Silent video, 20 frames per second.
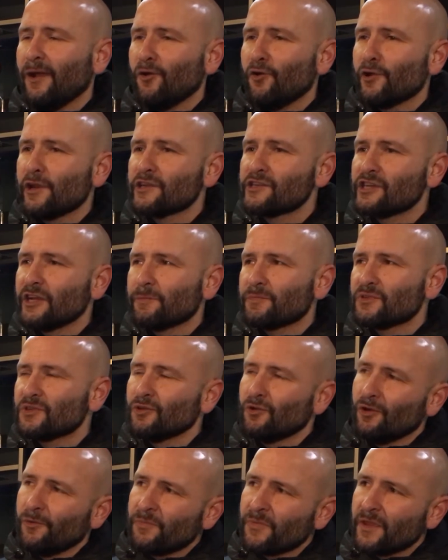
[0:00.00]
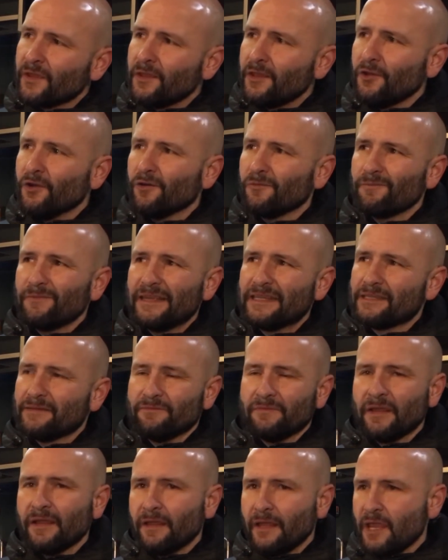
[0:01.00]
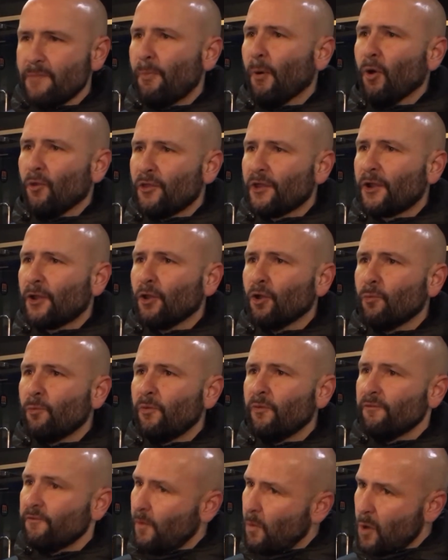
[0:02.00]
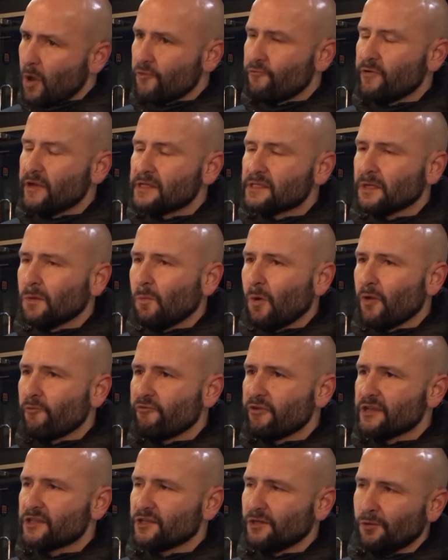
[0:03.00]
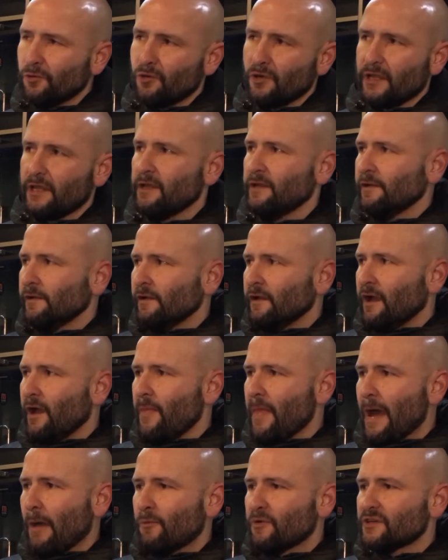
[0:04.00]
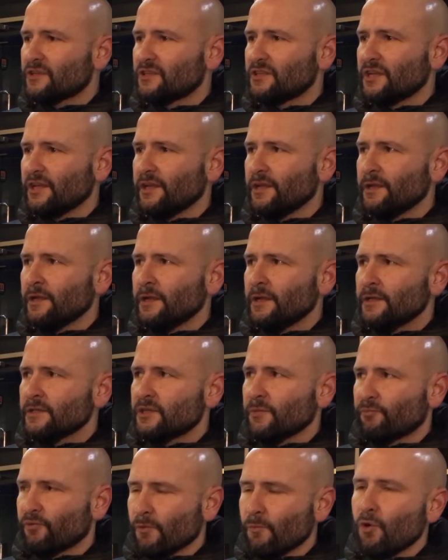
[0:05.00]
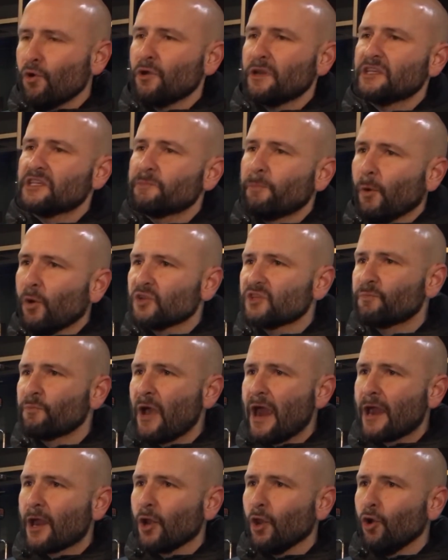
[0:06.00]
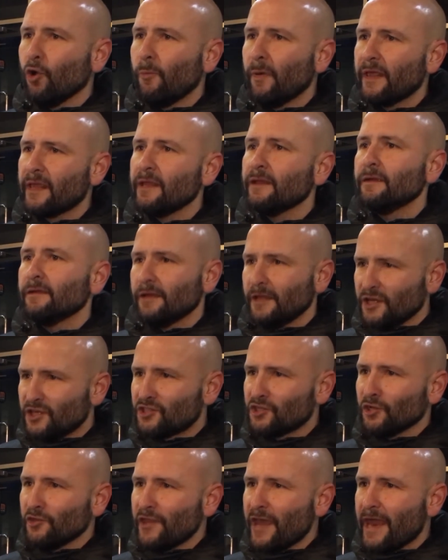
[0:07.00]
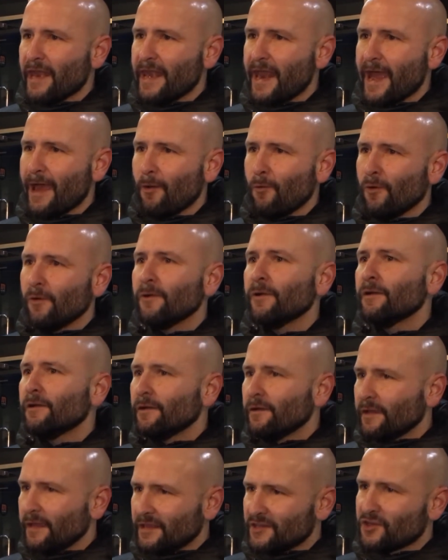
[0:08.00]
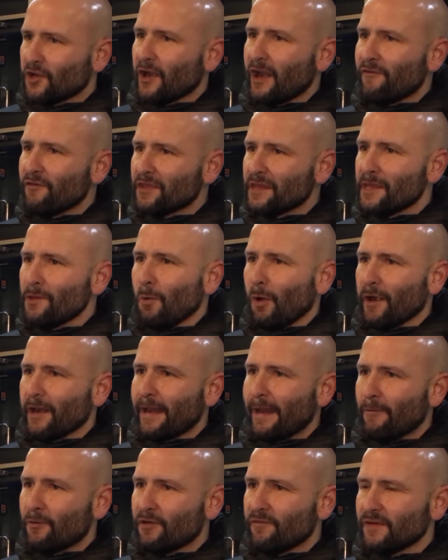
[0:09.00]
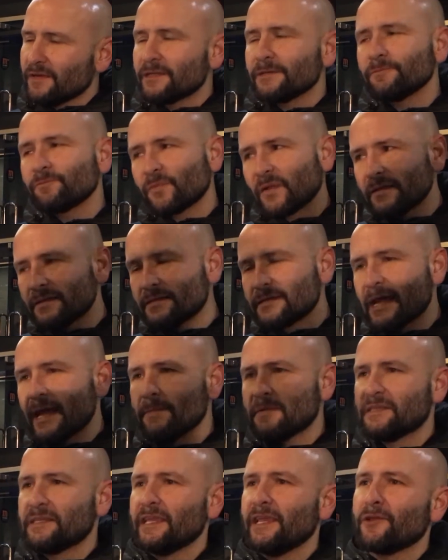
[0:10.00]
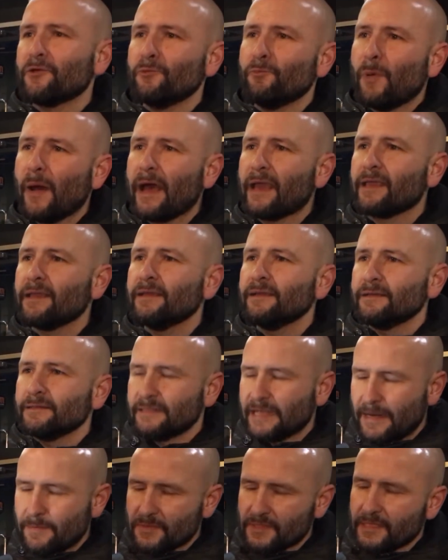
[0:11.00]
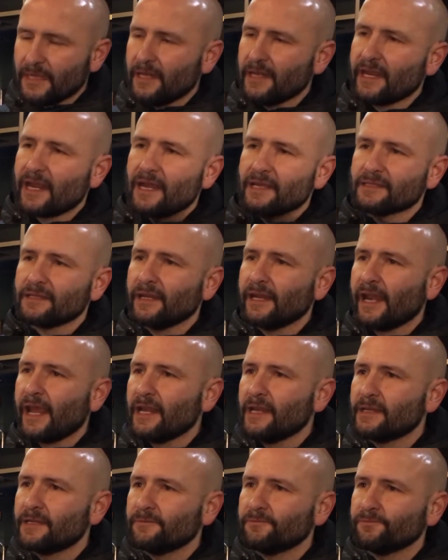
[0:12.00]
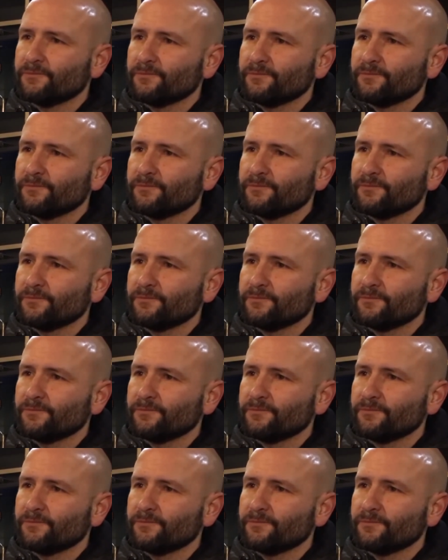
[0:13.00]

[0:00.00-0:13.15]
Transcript: ownership. So listen, he bought the club for one reason and one reason only, and that was to promote his sports brand globally. He's done that now. He's got everything he wanted out of it. It's time to say goodbye. Time to sell Newcastle United.